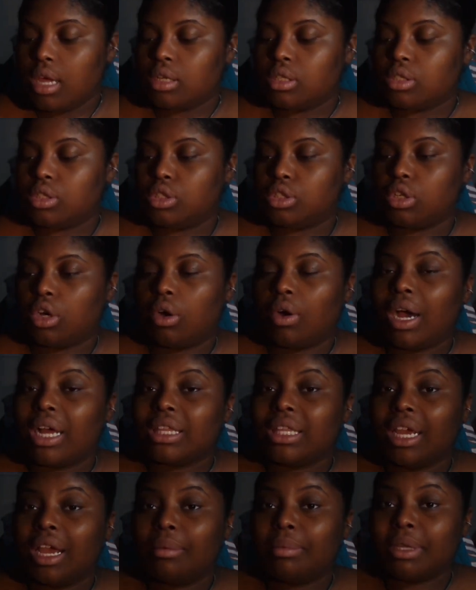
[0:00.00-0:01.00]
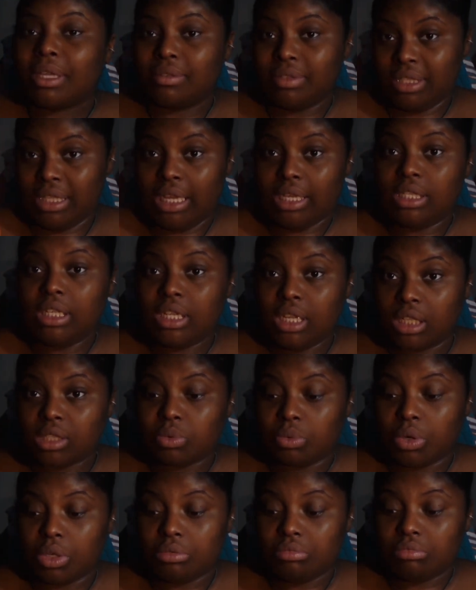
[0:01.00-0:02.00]
So I think I'm gonna give Stacy this
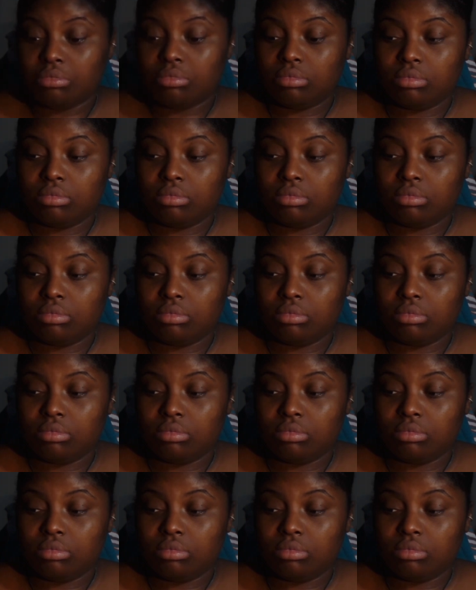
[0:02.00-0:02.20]
one.